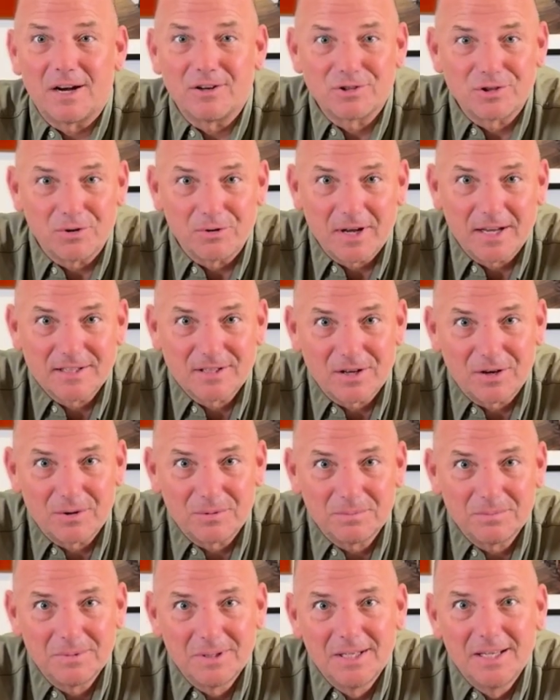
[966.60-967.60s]
our showcase
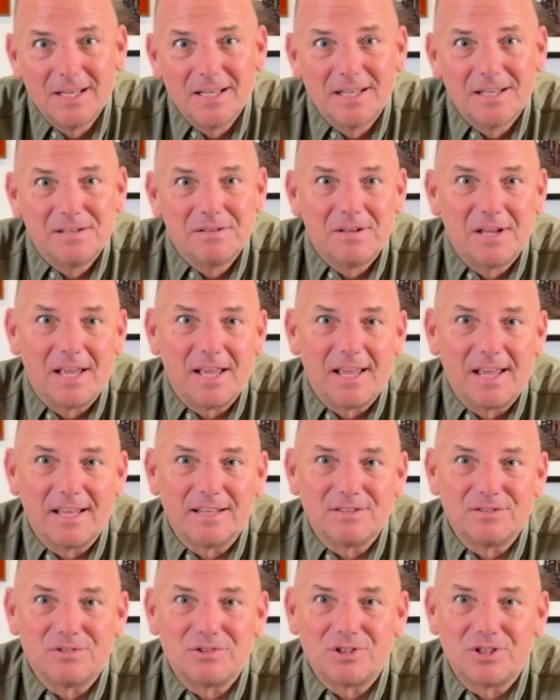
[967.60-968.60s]
home.
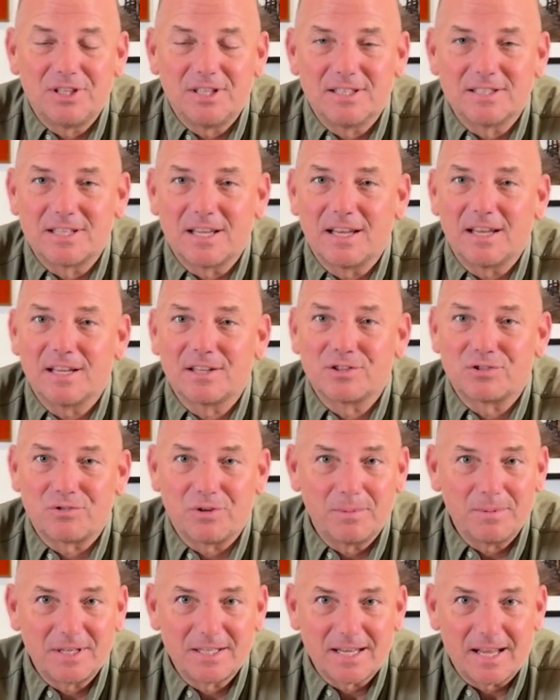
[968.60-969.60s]
And she is an
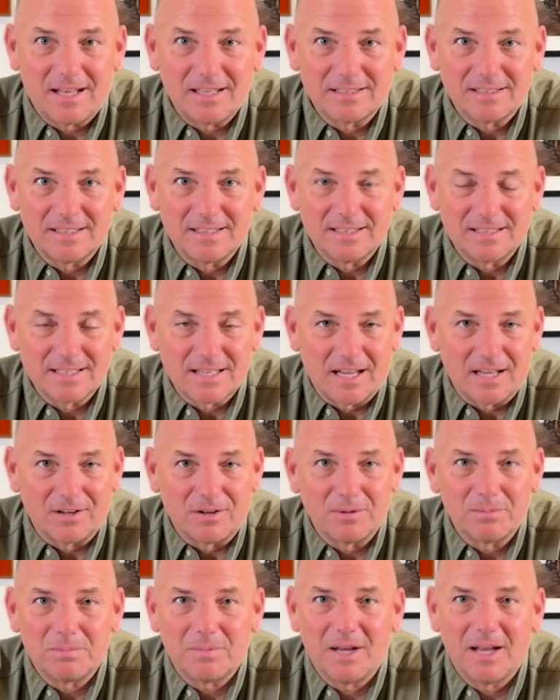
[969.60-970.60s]
extremely talented
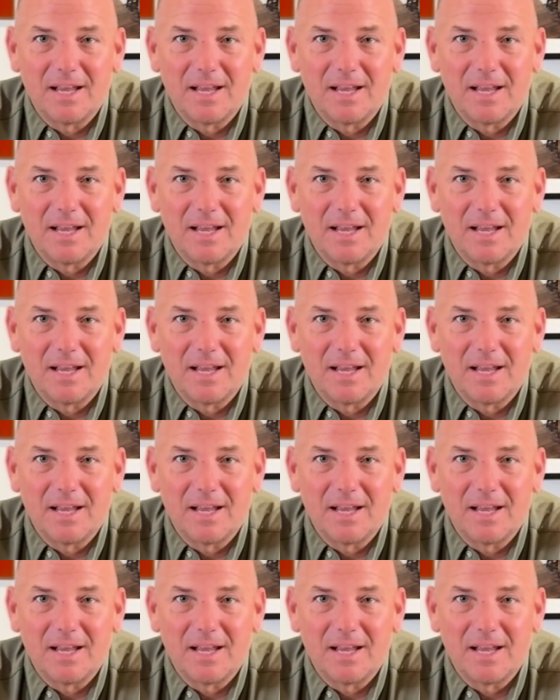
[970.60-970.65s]
designer,